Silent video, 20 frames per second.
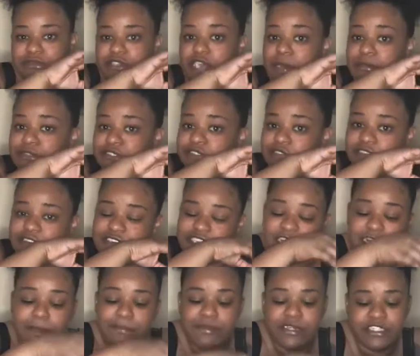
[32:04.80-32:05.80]
I'm trying to
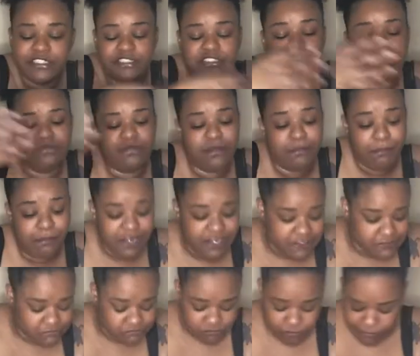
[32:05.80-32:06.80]
downplay this because it's
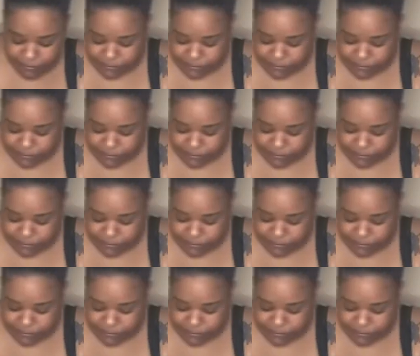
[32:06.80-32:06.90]
big.